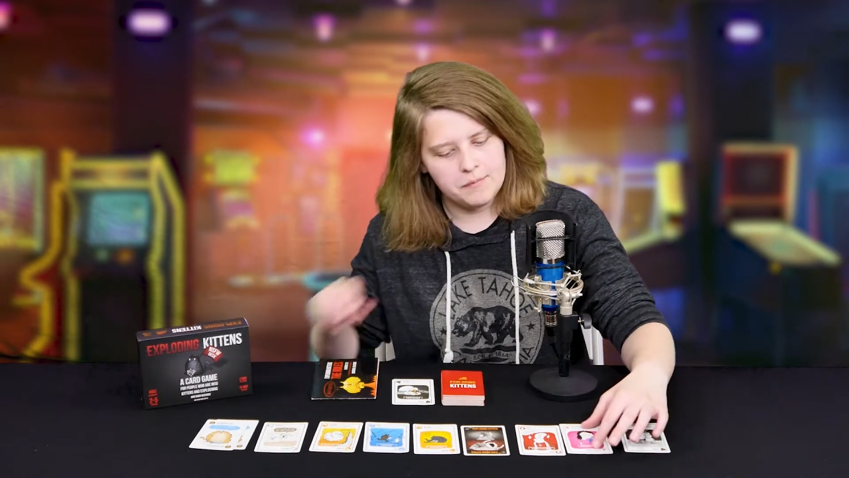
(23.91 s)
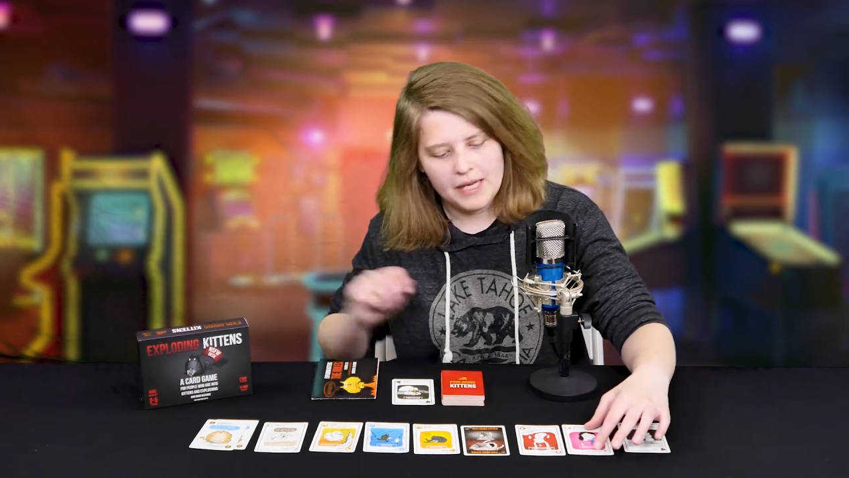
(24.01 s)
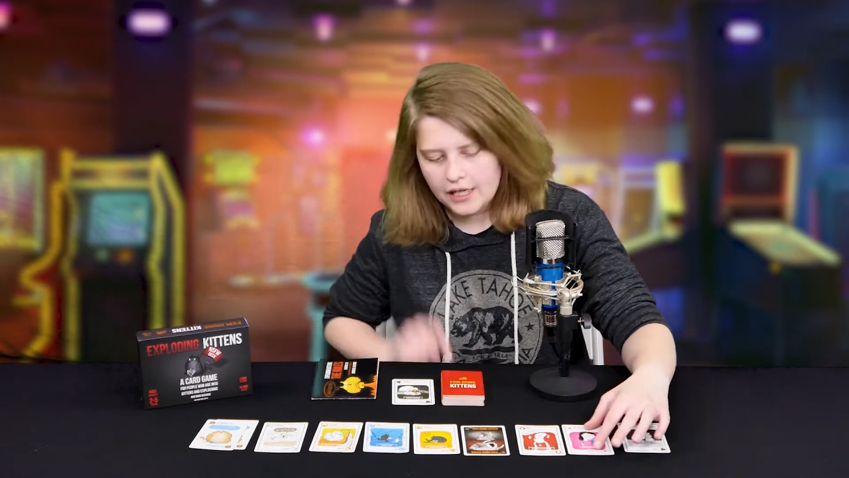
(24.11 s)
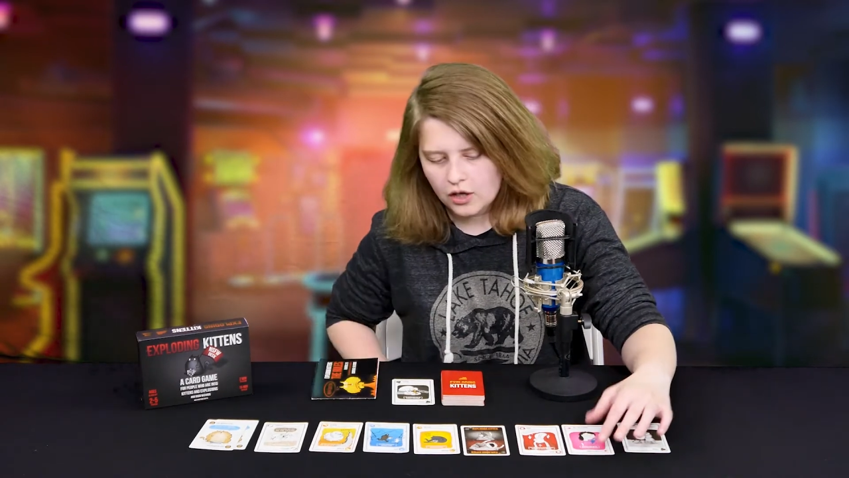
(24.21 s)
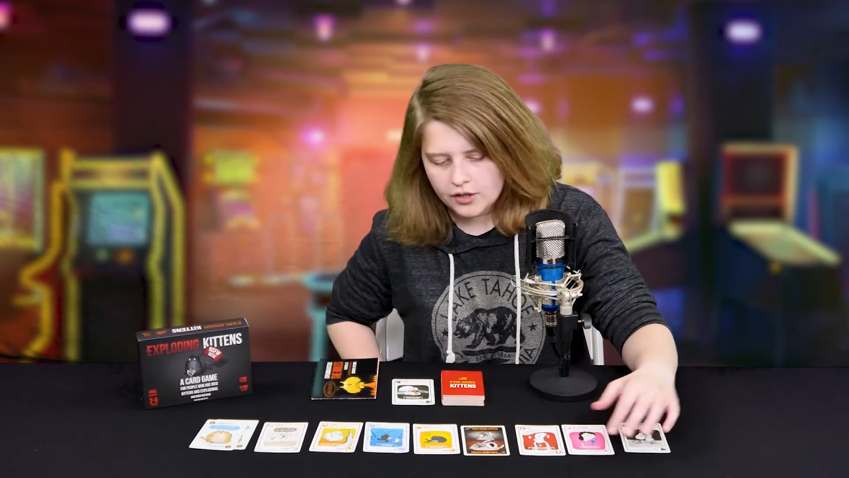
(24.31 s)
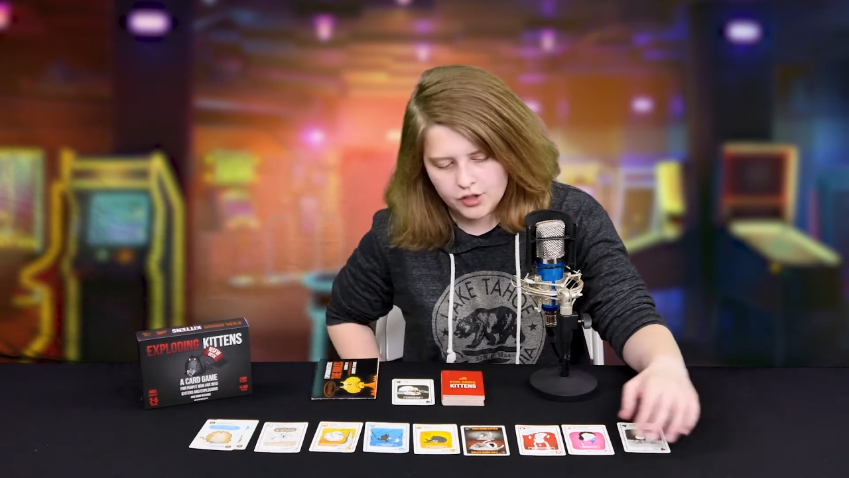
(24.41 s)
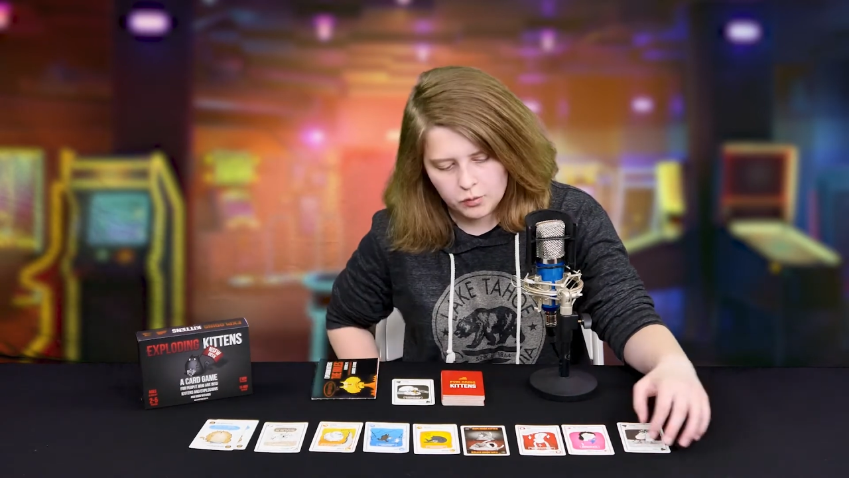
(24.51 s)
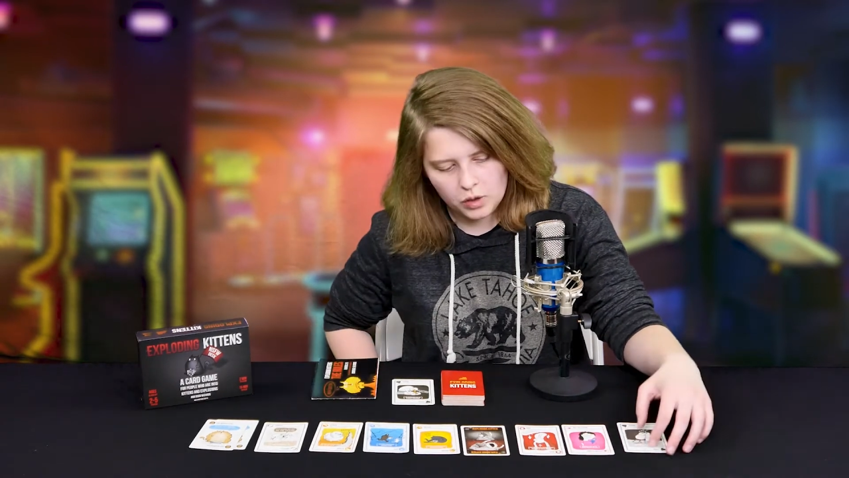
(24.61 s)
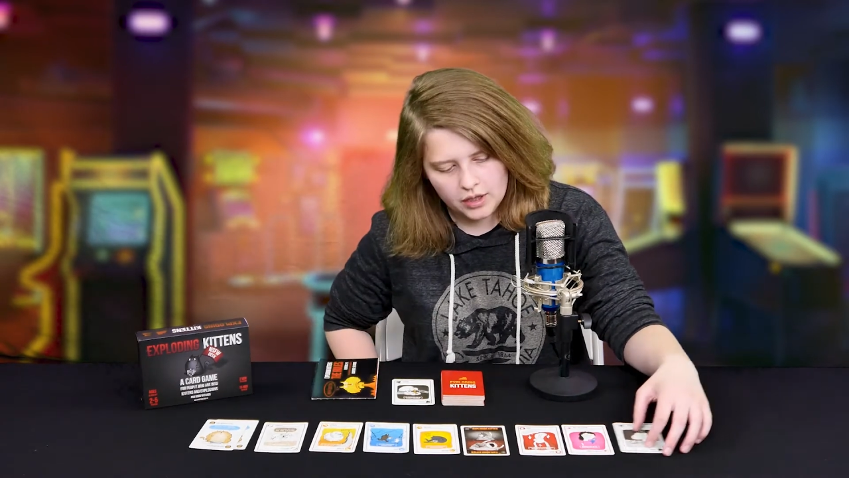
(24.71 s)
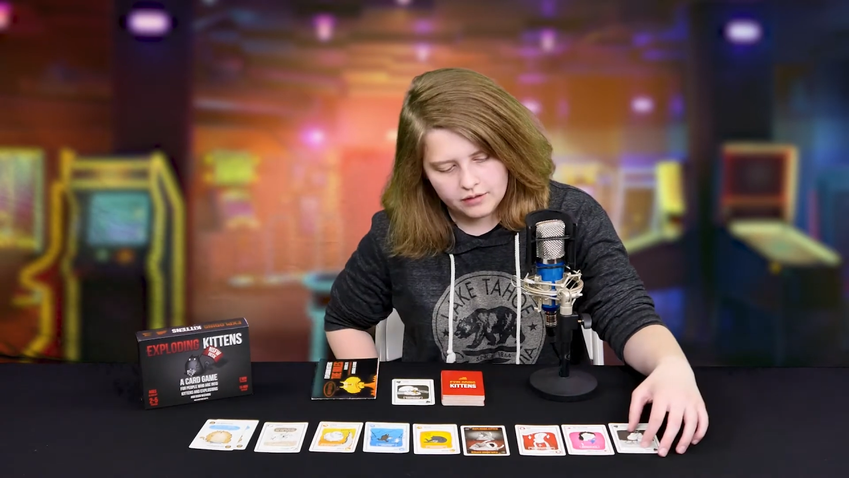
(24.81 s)
many cards as
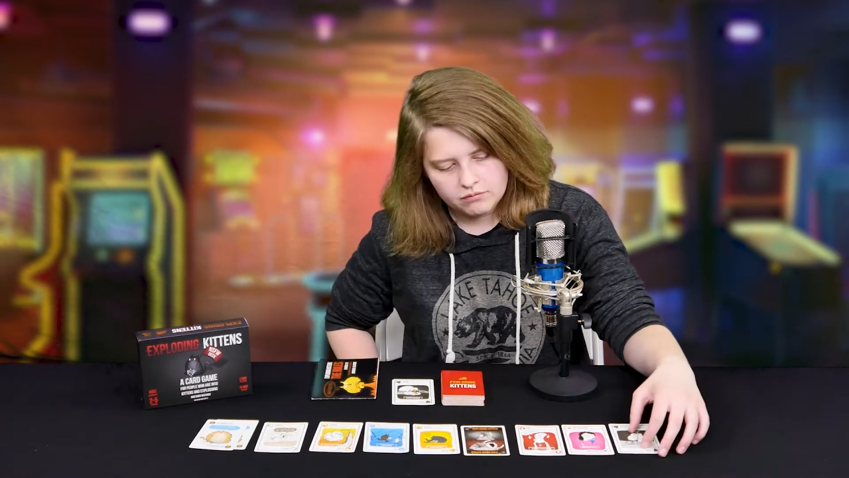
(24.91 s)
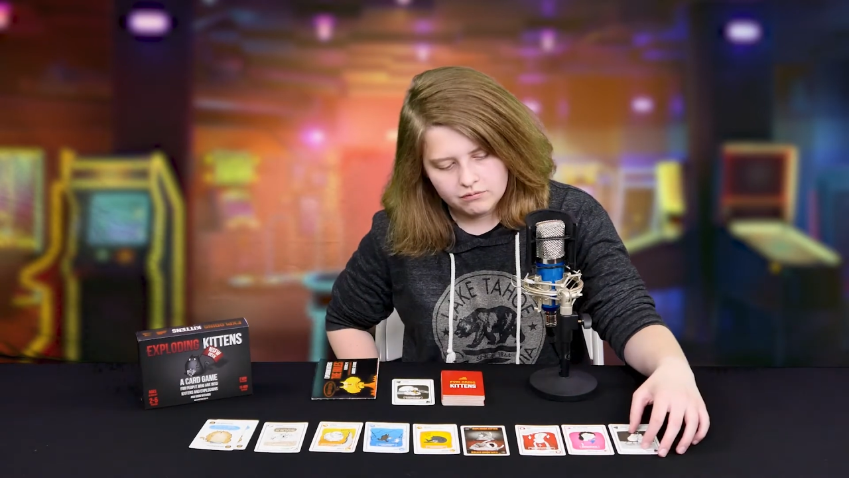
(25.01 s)
you want,